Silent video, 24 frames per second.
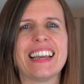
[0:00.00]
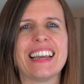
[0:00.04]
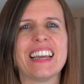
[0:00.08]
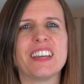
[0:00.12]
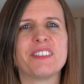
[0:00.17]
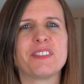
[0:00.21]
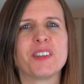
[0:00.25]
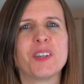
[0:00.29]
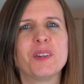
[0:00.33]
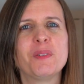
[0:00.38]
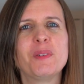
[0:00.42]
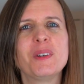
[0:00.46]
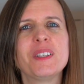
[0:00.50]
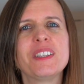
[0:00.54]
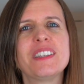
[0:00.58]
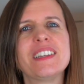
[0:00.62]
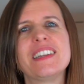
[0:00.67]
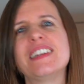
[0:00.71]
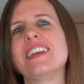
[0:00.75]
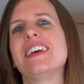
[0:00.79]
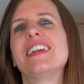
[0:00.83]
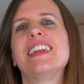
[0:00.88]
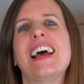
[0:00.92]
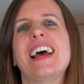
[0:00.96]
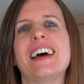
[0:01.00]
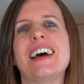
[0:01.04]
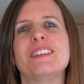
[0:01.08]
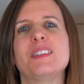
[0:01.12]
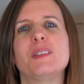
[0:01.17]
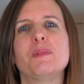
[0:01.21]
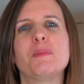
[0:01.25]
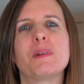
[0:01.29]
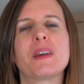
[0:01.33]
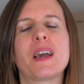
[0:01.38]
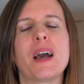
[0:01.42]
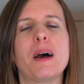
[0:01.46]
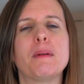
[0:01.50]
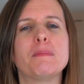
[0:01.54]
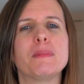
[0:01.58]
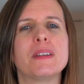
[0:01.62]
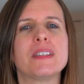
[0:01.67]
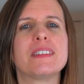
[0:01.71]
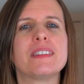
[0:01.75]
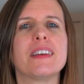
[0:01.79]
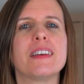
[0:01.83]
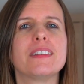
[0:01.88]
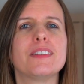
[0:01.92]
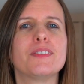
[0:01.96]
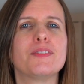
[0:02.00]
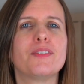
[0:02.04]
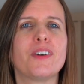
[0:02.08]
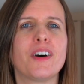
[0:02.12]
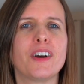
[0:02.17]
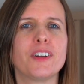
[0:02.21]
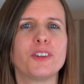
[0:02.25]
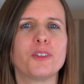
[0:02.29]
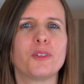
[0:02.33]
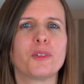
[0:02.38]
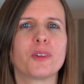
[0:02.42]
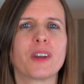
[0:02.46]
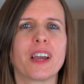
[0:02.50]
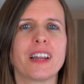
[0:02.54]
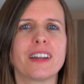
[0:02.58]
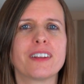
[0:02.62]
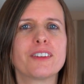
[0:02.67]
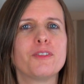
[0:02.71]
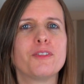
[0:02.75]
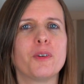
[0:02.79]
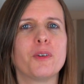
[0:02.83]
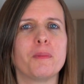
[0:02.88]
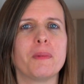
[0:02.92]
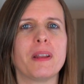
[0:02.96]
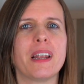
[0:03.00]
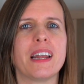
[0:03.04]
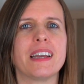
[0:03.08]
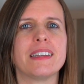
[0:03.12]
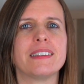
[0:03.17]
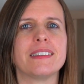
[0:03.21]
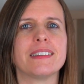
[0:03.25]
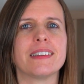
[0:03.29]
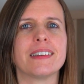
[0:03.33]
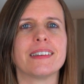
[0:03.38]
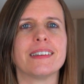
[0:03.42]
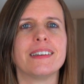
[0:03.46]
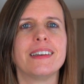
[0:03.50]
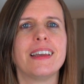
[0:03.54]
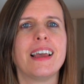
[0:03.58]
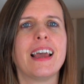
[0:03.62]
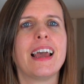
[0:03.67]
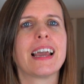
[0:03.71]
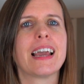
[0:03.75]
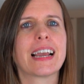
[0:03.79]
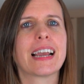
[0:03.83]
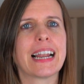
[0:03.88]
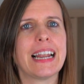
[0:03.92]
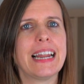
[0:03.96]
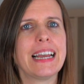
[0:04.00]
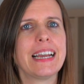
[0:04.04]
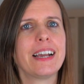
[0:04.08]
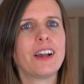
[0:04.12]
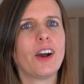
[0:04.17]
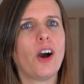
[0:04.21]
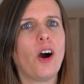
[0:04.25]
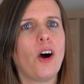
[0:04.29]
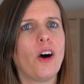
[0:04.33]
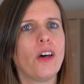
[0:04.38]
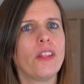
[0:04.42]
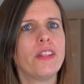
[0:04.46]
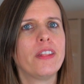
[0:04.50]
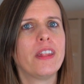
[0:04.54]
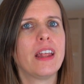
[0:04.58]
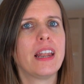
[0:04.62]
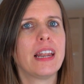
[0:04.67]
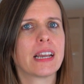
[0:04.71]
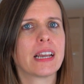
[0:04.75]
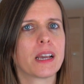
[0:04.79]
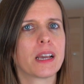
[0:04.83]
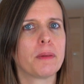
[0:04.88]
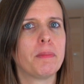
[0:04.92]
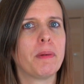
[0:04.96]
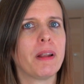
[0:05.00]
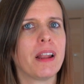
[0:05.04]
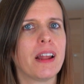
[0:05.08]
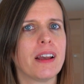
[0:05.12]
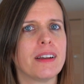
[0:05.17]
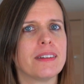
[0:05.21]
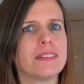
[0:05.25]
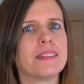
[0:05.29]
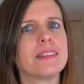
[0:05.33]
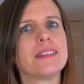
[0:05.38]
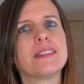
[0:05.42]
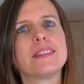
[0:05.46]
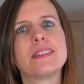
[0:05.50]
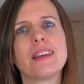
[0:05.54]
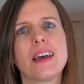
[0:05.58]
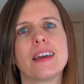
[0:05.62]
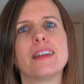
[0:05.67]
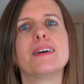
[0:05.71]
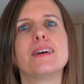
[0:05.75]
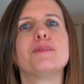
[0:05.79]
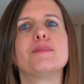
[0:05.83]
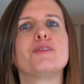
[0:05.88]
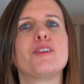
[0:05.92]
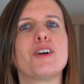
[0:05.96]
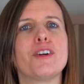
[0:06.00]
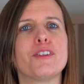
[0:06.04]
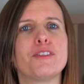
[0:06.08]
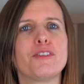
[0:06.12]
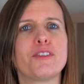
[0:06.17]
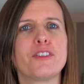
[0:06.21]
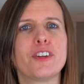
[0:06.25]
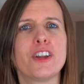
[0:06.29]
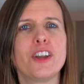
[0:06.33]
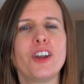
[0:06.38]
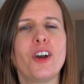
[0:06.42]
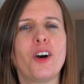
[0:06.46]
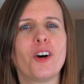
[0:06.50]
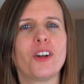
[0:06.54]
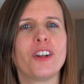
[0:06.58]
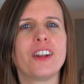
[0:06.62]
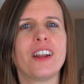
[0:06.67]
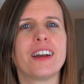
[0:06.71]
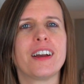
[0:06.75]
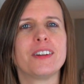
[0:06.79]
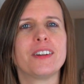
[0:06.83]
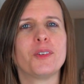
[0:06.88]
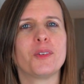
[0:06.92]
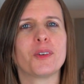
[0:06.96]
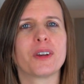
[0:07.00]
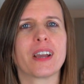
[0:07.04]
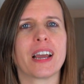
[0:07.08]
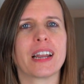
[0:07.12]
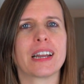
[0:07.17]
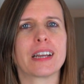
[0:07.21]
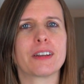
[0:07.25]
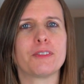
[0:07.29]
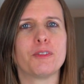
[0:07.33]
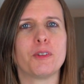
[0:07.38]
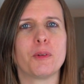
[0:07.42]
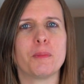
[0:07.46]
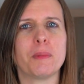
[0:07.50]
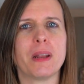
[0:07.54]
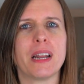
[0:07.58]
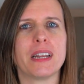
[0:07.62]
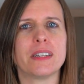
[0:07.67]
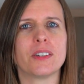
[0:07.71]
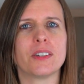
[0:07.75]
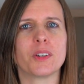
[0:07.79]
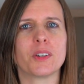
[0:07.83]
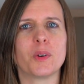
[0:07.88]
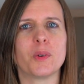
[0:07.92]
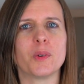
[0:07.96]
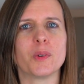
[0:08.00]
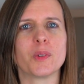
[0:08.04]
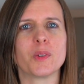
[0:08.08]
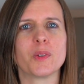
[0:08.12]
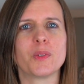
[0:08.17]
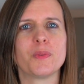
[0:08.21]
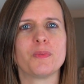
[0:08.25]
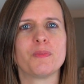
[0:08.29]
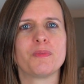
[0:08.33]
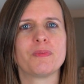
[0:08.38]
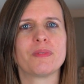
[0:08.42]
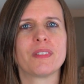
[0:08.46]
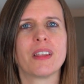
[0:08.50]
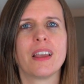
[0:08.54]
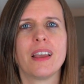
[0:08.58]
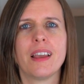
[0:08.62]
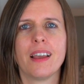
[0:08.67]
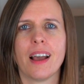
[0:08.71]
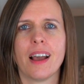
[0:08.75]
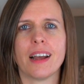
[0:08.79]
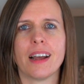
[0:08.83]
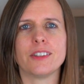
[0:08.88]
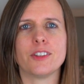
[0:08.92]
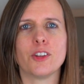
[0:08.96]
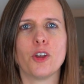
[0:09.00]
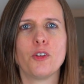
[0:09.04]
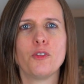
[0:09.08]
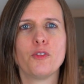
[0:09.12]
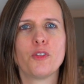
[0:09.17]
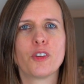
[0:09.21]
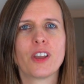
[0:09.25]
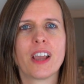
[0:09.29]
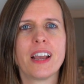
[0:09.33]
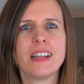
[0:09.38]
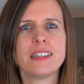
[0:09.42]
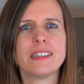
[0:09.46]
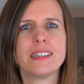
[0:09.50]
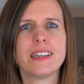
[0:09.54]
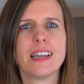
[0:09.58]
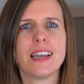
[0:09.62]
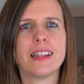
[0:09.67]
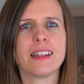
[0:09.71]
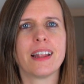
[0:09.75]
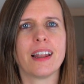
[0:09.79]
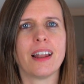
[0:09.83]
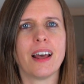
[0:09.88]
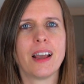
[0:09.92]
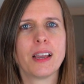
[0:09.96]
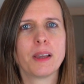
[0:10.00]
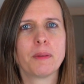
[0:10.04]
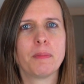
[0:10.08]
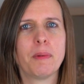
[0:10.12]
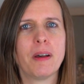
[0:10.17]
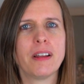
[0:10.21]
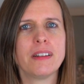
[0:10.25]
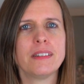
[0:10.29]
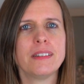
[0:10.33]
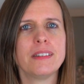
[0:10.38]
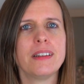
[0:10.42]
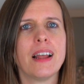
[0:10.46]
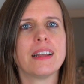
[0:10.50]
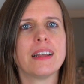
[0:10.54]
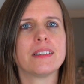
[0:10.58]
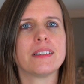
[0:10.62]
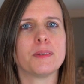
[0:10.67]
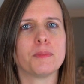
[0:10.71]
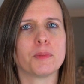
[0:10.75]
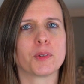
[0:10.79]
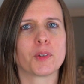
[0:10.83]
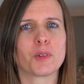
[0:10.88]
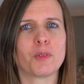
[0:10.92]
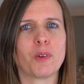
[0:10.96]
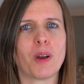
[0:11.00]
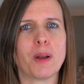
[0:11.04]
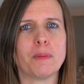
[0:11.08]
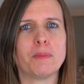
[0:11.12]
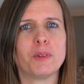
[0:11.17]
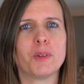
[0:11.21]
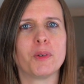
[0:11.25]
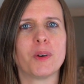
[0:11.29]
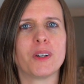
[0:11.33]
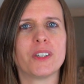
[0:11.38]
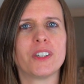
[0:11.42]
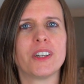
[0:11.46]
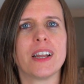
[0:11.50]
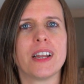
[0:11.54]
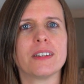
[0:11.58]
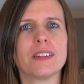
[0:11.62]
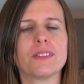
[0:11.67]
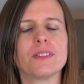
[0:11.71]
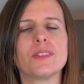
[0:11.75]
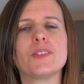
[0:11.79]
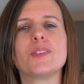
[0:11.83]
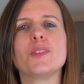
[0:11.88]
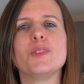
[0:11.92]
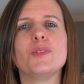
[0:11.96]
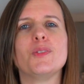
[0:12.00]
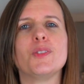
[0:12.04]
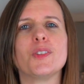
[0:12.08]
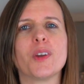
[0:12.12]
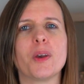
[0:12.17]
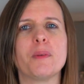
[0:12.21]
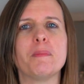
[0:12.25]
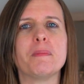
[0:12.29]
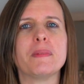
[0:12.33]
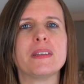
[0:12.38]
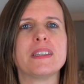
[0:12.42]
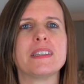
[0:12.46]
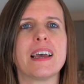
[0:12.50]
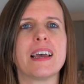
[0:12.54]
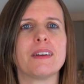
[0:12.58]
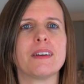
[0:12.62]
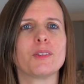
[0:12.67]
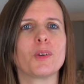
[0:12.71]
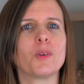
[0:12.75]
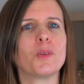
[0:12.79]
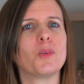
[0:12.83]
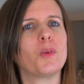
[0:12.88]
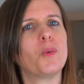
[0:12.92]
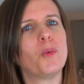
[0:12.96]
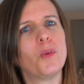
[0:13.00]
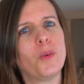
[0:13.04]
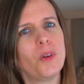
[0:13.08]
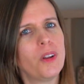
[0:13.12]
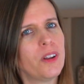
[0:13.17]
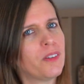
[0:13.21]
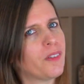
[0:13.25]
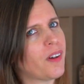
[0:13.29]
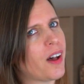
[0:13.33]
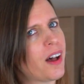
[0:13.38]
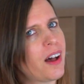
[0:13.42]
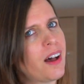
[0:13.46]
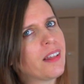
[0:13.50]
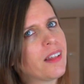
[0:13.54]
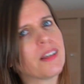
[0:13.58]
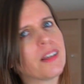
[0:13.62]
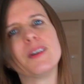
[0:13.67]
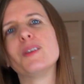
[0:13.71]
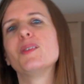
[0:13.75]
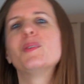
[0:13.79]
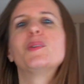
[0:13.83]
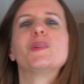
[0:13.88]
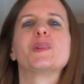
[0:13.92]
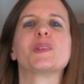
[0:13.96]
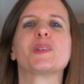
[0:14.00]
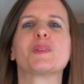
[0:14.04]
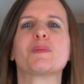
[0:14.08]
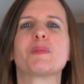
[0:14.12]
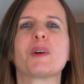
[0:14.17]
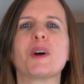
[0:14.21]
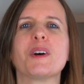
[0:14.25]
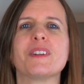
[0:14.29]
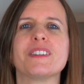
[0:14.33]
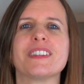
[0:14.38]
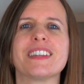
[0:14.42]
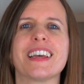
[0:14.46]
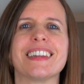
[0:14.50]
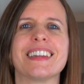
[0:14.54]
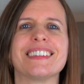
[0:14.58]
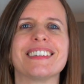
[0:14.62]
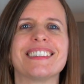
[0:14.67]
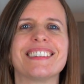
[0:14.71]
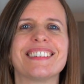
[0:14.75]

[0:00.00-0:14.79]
If you want to learn how to become a certified organic formulator, click on the link below to sign up for our free online organic formulation course. And don't forget to hit the like button and subscribe to our channel so you don't miss out on all of our other awesome content.